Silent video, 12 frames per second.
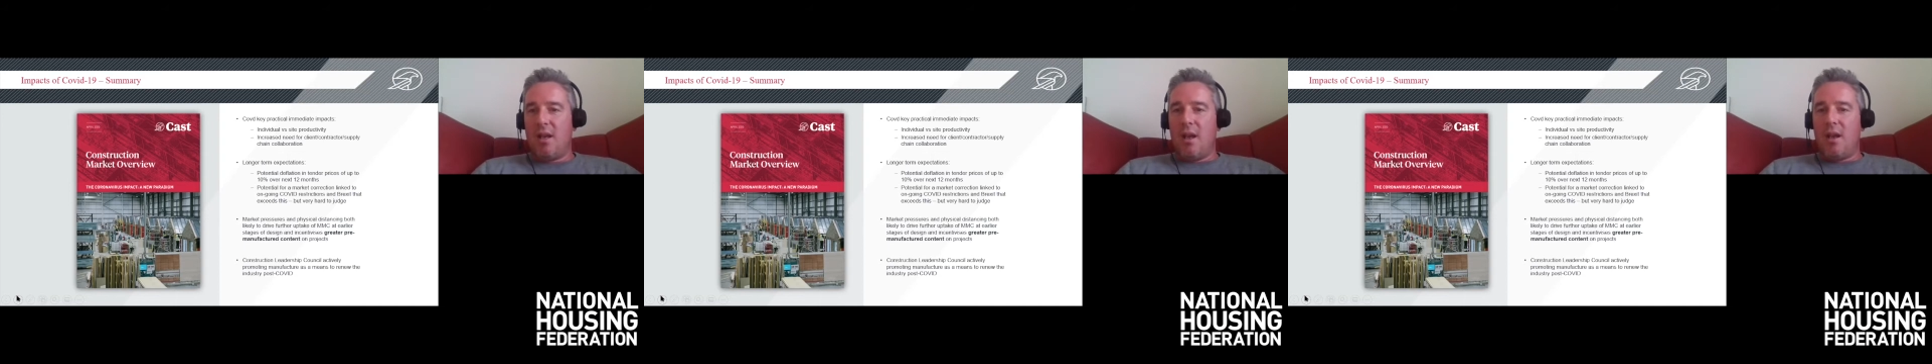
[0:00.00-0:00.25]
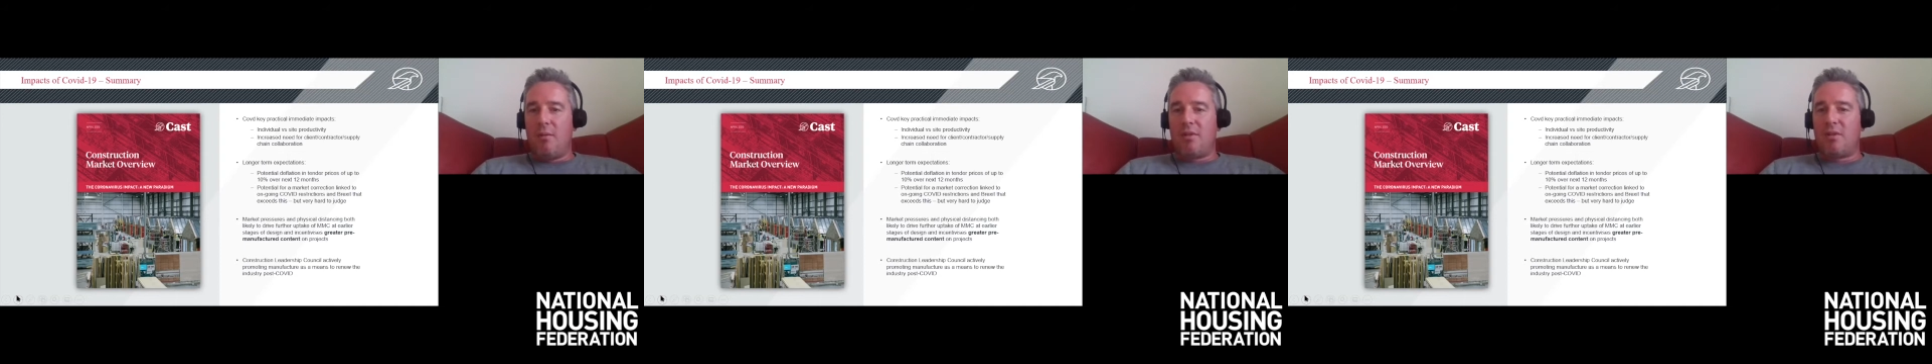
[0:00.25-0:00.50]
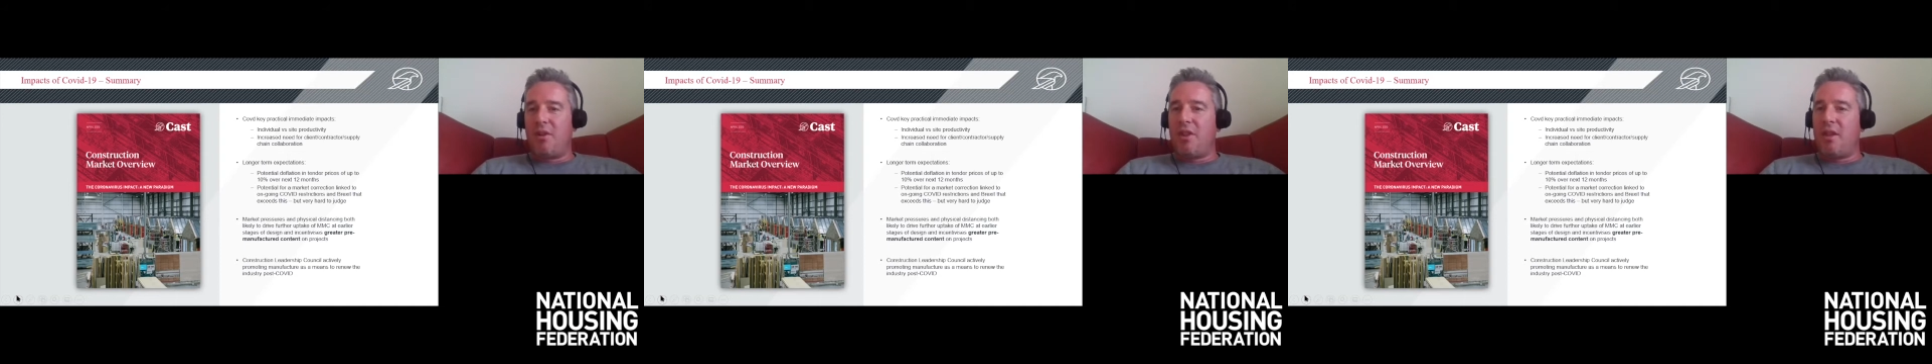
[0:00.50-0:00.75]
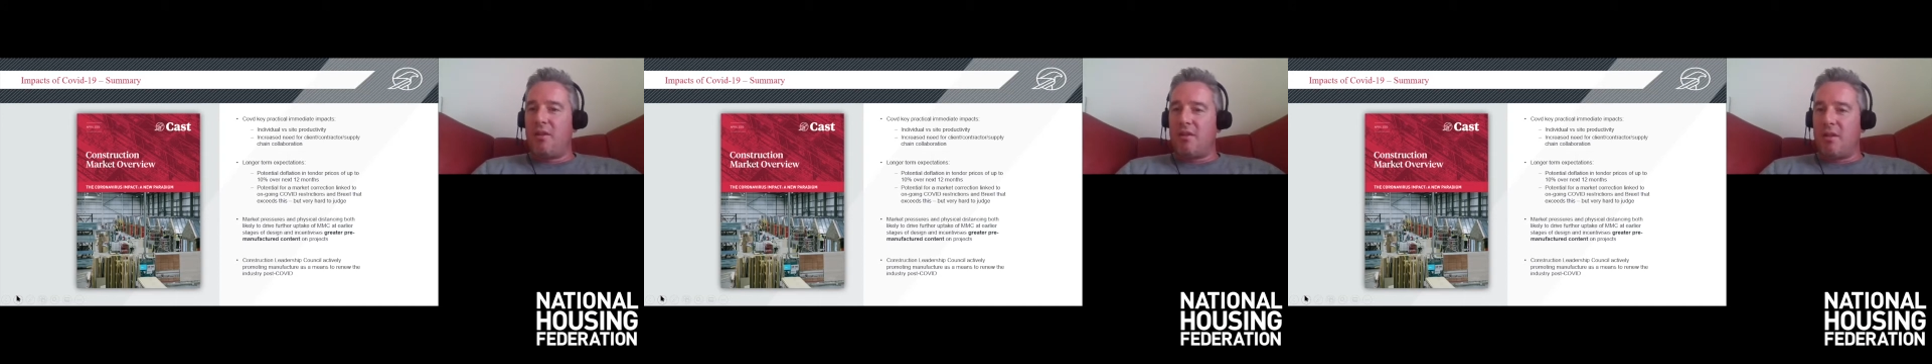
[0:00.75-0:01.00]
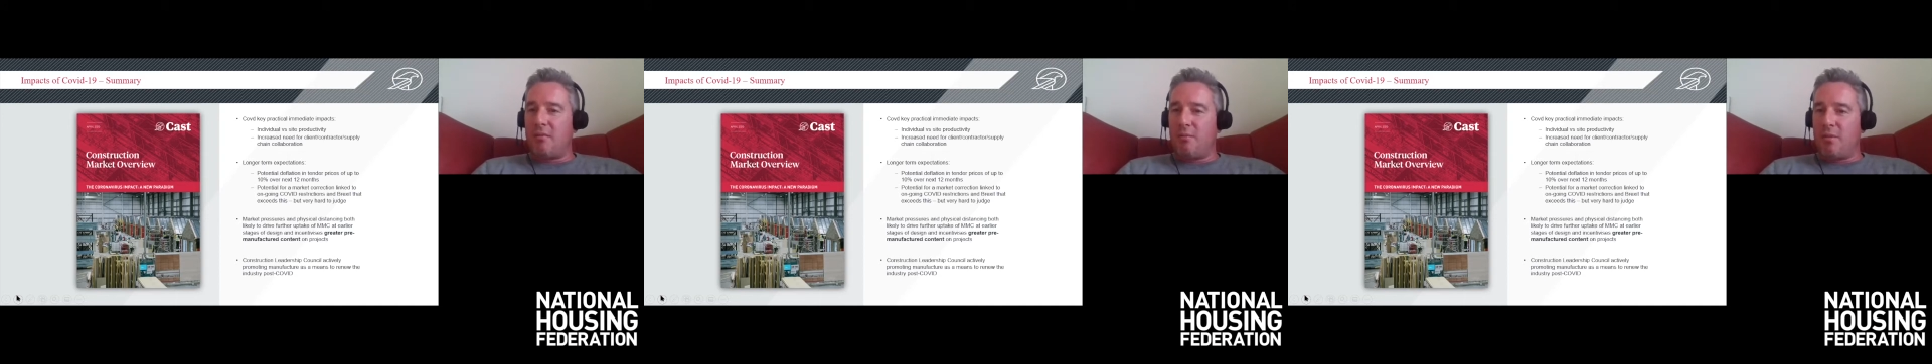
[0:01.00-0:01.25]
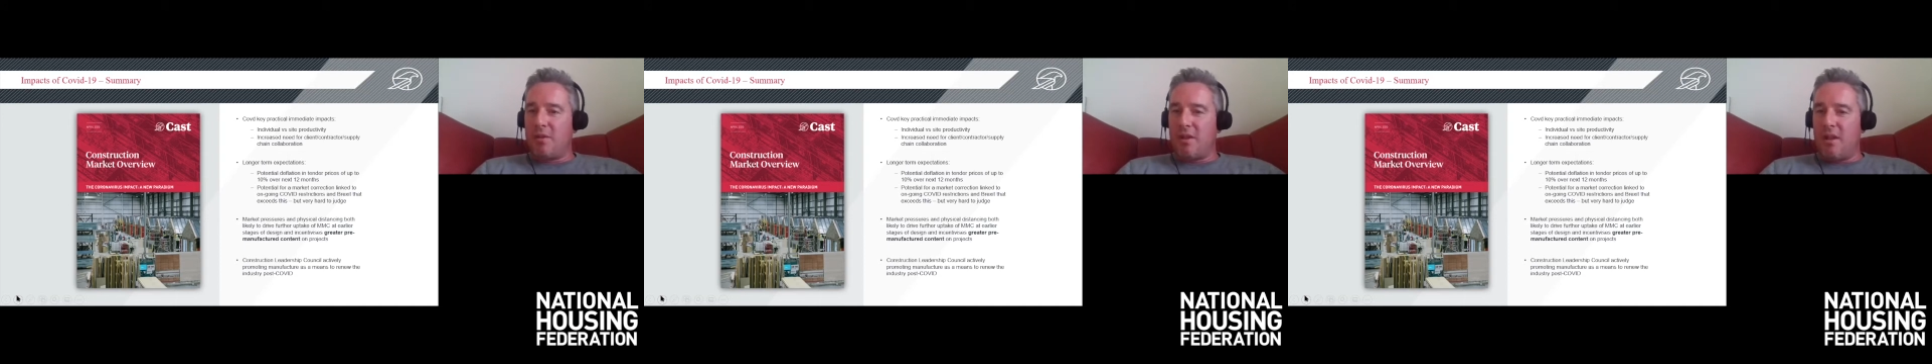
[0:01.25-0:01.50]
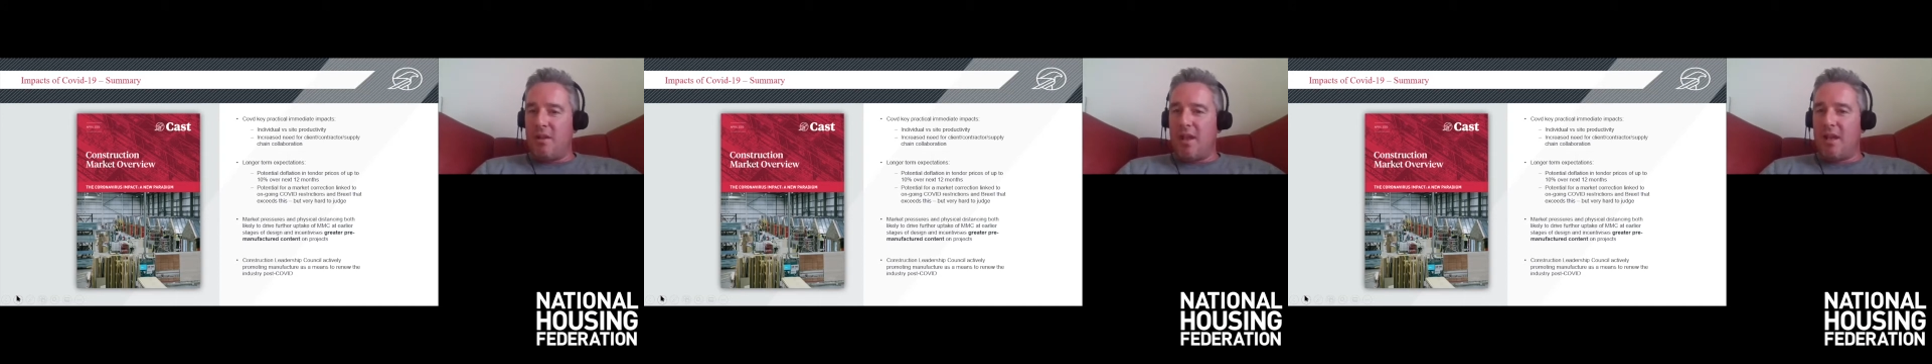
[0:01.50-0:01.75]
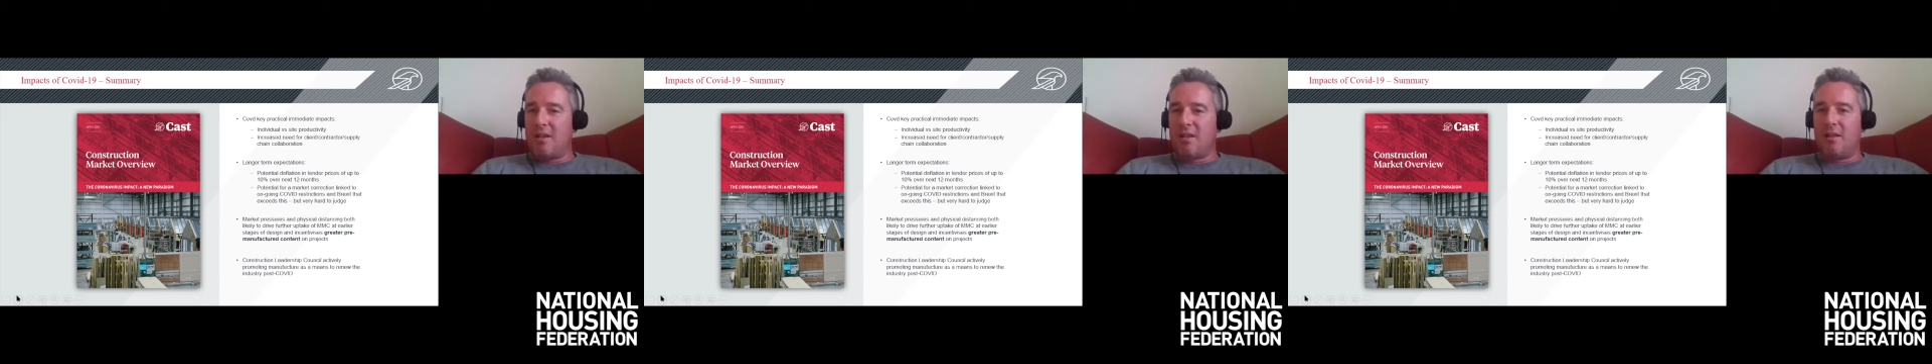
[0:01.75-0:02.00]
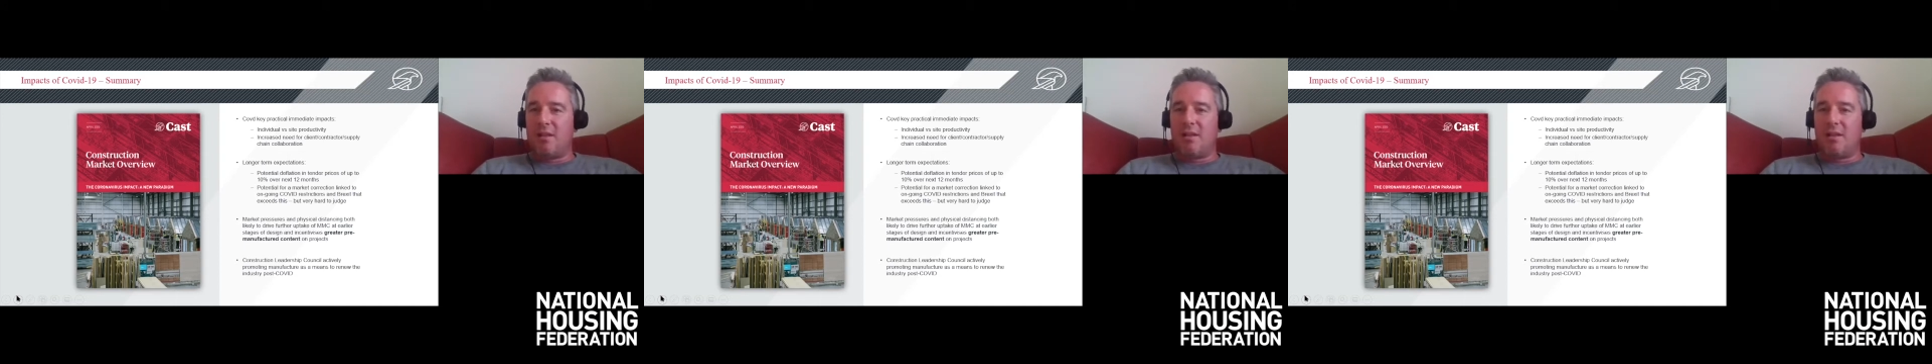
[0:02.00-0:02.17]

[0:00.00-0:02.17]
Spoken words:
So I think that in that sense,